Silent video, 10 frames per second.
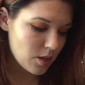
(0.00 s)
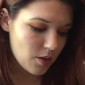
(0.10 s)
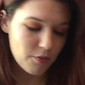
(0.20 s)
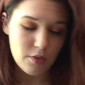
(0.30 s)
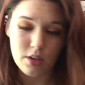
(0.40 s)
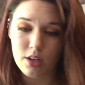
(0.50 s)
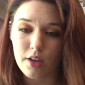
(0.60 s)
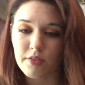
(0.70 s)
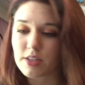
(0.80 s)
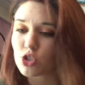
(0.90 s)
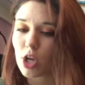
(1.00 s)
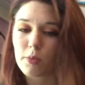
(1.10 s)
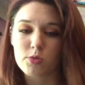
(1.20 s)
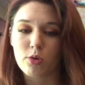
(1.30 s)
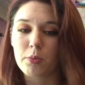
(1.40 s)
if this shade
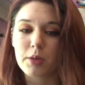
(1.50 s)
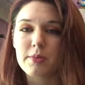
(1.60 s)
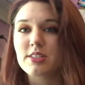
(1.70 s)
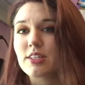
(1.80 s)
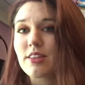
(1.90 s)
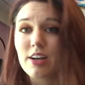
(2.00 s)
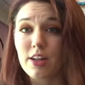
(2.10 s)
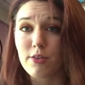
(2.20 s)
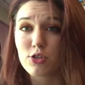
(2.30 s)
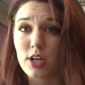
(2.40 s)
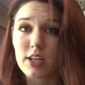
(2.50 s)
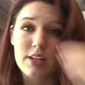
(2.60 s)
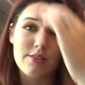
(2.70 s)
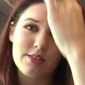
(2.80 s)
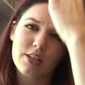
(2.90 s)
was more pigmented than another shade.
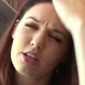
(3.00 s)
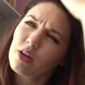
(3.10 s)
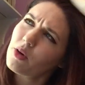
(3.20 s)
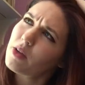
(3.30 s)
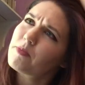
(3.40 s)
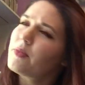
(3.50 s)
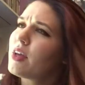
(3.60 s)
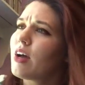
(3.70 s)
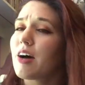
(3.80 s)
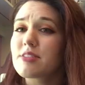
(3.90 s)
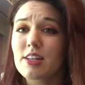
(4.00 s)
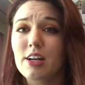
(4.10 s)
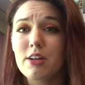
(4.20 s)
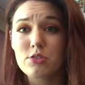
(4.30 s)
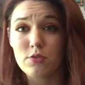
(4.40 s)
And I was like, you know what, I'll sit down
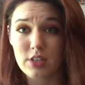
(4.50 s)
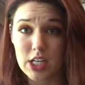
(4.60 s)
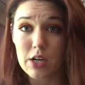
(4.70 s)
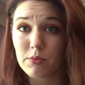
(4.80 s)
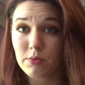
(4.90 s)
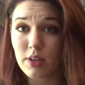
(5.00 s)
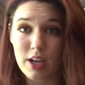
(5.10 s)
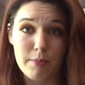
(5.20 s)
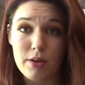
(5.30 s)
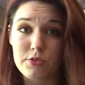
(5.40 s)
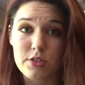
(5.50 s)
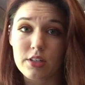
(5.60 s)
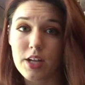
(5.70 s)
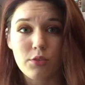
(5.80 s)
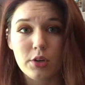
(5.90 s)
and I'll do a video and post it
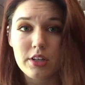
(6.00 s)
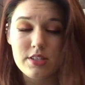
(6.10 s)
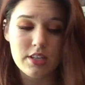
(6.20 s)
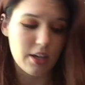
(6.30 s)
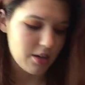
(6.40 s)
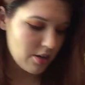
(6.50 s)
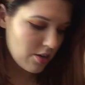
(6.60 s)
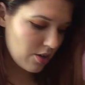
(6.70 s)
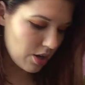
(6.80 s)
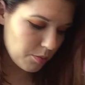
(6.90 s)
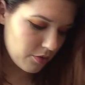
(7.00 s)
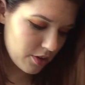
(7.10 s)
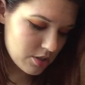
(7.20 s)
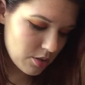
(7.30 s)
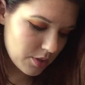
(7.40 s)
and everyone can see it and
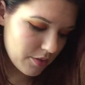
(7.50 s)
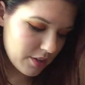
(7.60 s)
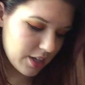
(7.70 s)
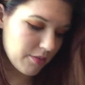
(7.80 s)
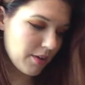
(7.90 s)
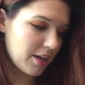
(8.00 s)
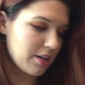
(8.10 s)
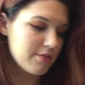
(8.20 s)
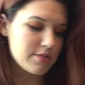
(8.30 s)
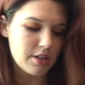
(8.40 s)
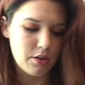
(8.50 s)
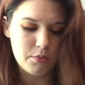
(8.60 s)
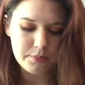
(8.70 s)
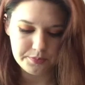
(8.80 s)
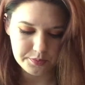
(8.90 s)
refer to it whenever they get ready. So
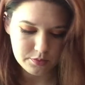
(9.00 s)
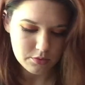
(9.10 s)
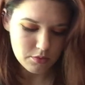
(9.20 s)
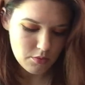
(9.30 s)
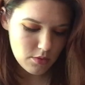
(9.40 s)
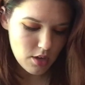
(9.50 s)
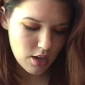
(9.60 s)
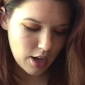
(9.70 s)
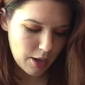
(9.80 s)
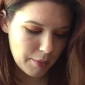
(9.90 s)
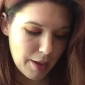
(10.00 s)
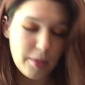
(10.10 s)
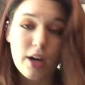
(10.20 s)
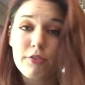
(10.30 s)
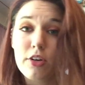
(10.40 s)
I
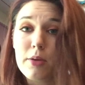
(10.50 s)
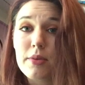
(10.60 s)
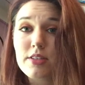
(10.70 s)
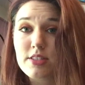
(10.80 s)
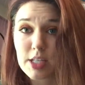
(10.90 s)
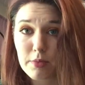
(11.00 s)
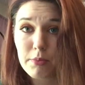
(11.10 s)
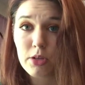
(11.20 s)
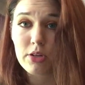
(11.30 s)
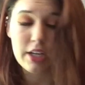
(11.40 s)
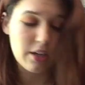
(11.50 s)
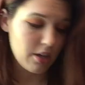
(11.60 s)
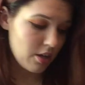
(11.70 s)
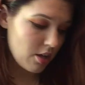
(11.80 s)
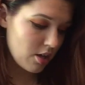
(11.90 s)
bought from Sigma Beauty,
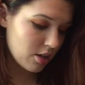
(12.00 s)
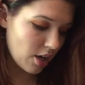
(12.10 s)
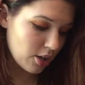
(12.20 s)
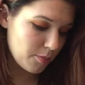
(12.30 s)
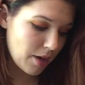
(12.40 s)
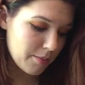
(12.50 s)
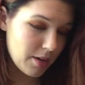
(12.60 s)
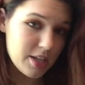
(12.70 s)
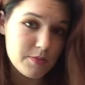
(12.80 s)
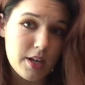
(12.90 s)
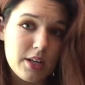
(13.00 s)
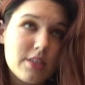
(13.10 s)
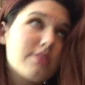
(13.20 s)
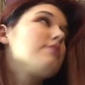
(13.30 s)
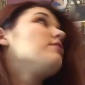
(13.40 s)
ColourPop
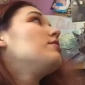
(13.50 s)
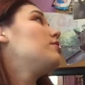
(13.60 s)
Cosmetics.